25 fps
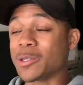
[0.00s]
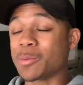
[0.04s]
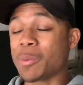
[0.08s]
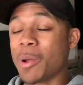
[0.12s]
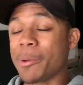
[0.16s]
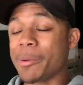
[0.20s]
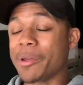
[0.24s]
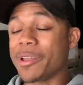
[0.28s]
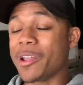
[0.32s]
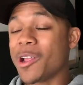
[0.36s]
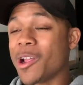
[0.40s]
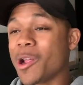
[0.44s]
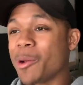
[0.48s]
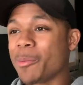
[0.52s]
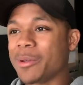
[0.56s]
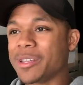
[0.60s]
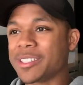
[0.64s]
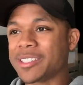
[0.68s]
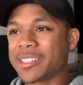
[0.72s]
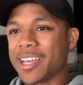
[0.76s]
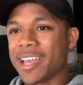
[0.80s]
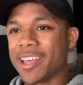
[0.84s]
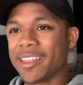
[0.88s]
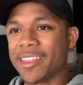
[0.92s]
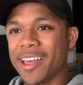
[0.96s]
will probably hear me
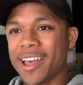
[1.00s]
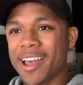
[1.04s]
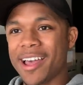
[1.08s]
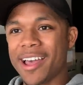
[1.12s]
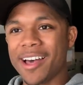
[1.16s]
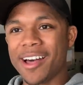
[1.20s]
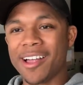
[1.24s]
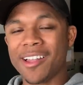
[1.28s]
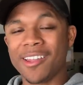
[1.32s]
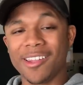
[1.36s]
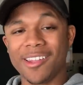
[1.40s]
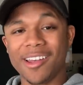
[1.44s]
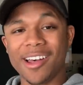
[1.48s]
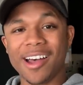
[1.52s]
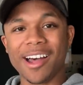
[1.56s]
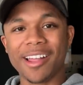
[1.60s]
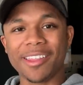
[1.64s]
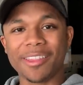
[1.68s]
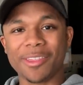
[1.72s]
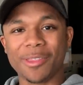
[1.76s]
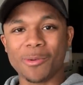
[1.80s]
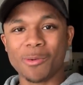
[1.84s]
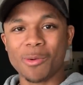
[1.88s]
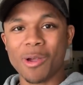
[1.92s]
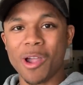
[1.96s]
saying that a
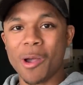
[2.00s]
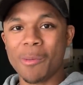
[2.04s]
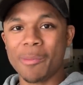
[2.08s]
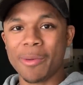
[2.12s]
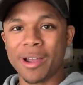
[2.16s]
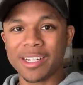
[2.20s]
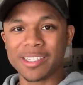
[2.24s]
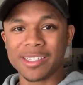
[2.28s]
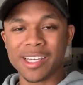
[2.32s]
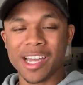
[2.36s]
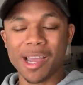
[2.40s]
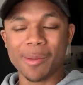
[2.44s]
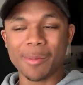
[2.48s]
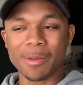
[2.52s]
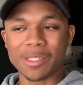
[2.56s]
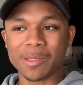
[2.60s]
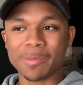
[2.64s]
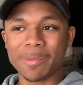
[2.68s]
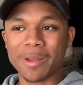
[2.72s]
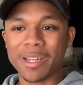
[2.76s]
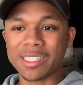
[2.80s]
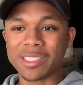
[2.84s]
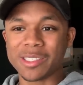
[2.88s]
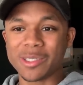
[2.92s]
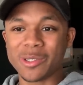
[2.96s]
lot throughout my time as a
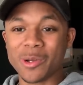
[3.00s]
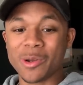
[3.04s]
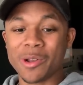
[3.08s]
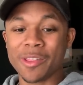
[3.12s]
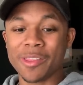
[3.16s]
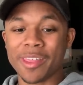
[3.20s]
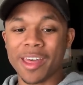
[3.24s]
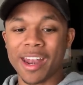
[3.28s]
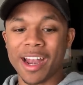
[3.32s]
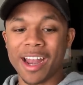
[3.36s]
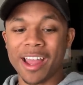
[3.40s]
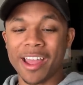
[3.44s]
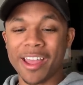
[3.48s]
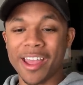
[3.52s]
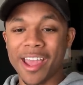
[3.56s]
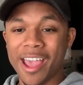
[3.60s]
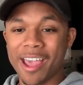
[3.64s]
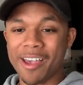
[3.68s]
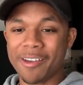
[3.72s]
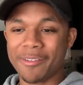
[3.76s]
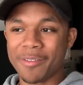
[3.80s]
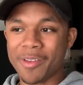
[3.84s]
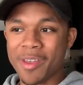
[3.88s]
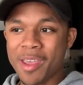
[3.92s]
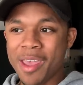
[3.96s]
med student that I
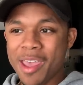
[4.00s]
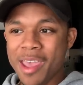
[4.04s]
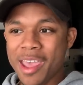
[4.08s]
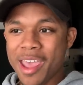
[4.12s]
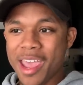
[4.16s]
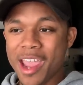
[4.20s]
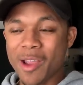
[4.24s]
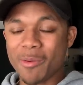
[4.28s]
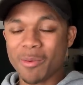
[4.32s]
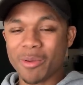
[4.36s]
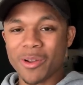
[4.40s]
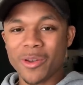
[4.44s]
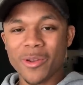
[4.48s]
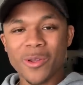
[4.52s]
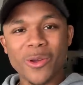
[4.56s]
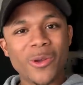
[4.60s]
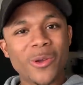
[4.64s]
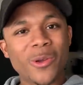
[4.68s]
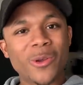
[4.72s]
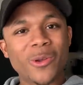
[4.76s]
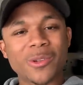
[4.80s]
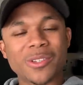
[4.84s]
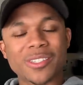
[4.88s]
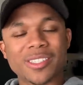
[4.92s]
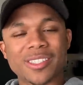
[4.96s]
have a
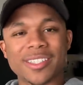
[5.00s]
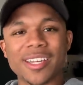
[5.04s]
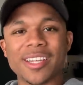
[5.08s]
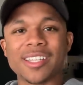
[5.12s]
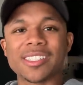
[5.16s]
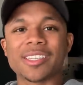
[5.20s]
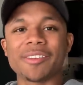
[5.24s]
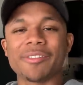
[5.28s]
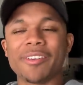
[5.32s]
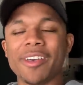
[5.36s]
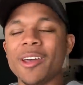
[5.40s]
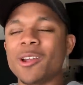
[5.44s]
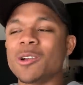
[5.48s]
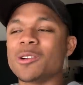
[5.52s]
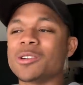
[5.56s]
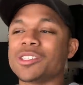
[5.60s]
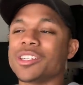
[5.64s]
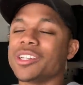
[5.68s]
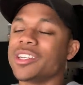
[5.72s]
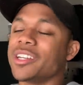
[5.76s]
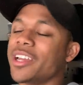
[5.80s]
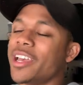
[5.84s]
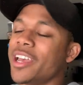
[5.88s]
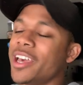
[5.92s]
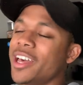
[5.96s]
renewed sense of
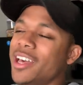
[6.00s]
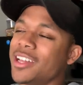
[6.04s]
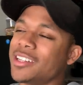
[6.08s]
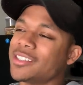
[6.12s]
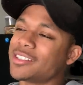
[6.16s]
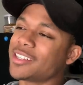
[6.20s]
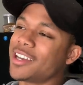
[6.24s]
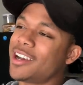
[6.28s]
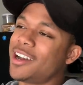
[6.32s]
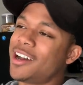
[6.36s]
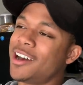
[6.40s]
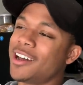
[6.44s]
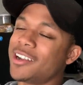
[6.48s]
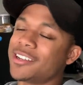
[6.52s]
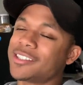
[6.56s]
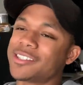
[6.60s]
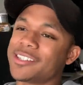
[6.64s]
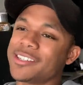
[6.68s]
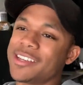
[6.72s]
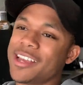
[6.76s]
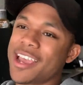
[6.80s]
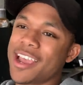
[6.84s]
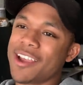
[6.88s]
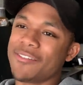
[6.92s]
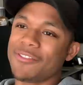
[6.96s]
energy and
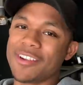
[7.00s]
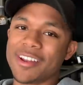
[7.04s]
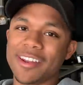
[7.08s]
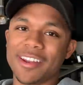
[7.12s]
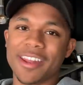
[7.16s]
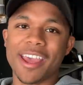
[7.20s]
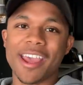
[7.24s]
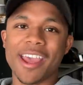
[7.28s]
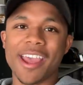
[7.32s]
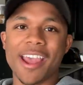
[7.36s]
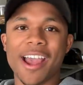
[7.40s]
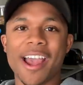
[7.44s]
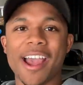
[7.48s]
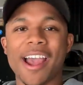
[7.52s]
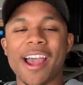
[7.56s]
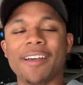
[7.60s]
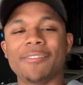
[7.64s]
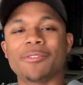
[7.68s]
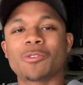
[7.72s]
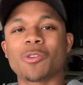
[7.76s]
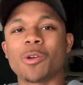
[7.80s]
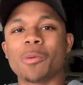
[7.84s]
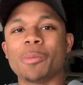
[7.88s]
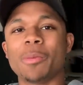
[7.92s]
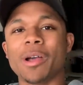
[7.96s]
honestly every day I
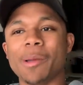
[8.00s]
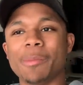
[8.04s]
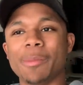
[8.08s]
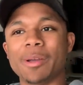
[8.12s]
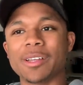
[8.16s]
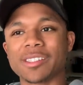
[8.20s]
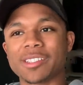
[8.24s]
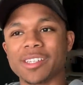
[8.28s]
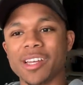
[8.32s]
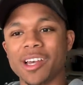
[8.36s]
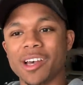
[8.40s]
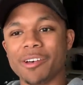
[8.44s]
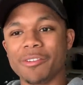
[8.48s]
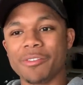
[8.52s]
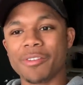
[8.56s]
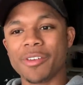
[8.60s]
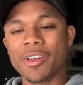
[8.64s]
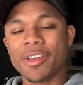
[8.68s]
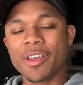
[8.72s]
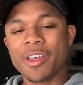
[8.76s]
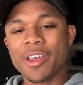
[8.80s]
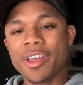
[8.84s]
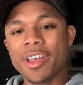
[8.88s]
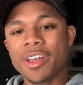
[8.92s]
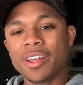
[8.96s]
have to remind myself
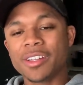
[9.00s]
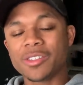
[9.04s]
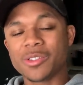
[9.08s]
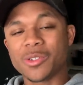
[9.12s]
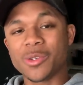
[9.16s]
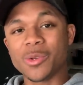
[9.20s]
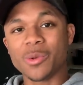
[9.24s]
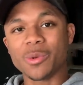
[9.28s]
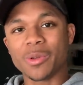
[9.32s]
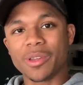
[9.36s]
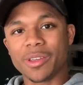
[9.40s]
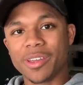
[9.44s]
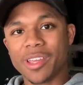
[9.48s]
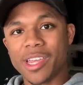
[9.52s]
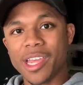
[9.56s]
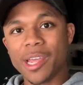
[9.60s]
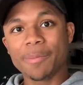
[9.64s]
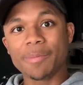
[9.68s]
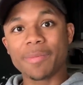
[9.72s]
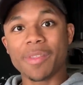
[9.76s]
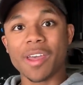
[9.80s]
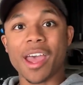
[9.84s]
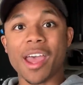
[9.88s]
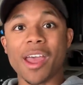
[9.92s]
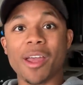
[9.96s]
to
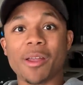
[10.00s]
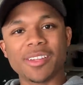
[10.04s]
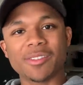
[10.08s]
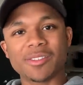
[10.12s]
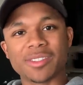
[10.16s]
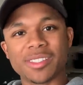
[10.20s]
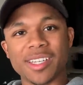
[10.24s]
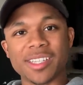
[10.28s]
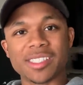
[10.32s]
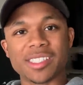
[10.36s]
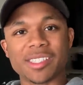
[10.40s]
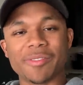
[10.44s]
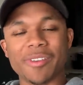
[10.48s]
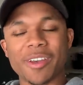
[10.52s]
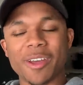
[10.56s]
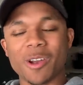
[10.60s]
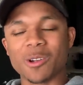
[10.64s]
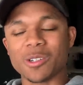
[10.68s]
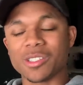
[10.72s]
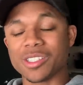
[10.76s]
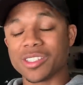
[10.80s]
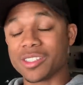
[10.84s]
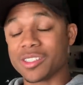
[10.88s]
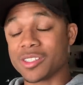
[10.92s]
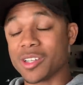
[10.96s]
keep that sense of
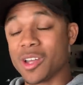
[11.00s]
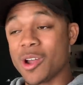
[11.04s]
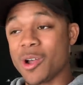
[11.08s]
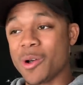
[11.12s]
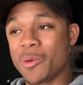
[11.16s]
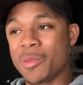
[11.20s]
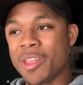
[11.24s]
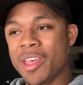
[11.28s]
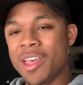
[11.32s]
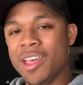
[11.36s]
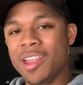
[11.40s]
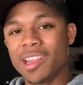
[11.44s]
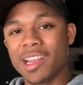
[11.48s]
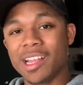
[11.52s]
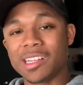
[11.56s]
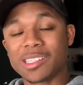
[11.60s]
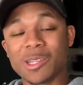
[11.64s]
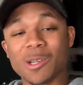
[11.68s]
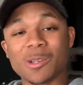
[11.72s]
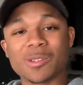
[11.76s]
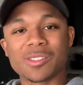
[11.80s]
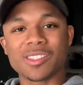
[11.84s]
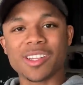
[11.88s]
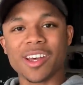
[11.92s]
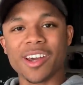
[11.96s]
energy. So let's
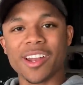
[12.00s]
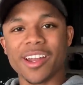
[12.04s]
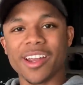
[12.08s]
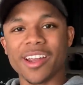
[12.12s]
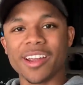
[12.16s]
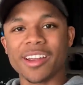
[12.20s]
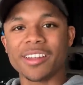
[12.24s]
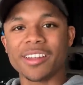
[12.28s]
go study.